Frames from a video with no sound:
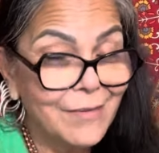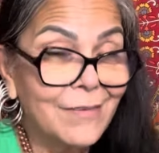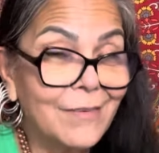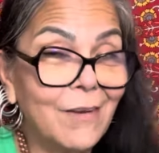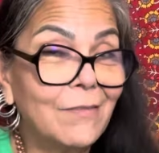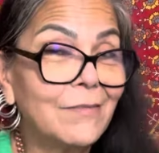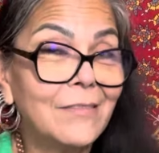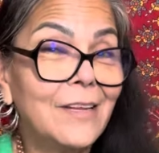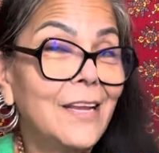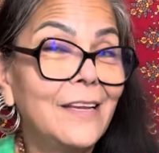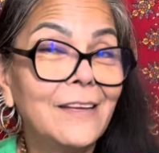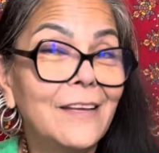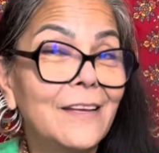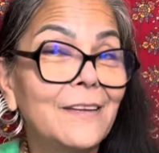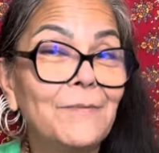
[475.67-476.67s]
Oh,
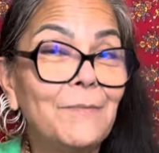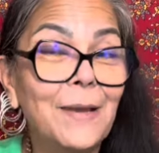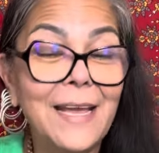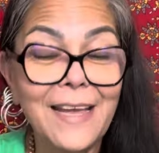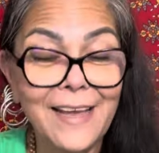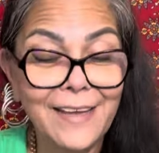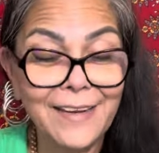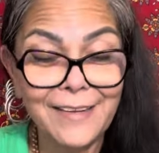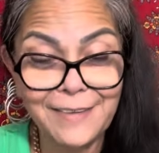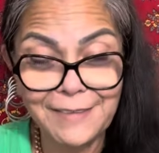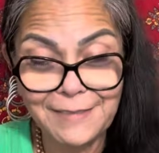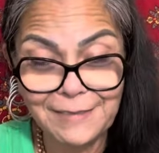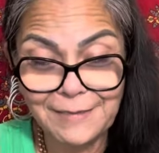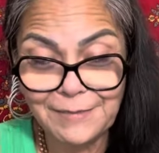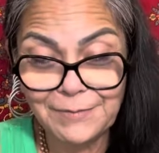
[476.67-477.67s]
ain't nothing bad.
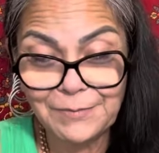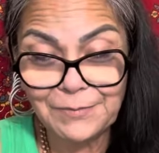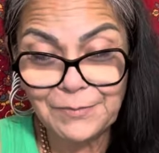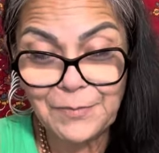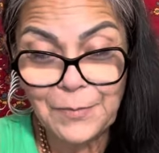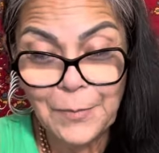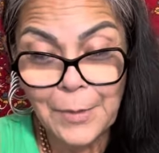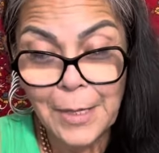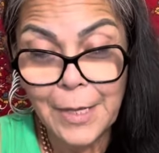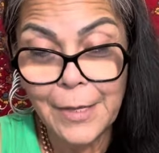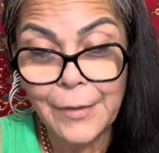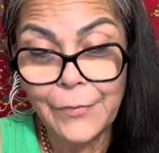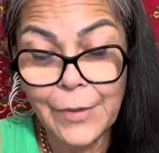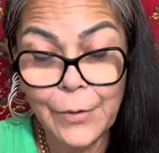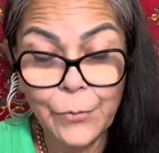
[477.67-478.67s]

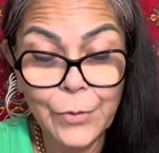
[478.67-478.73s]
Then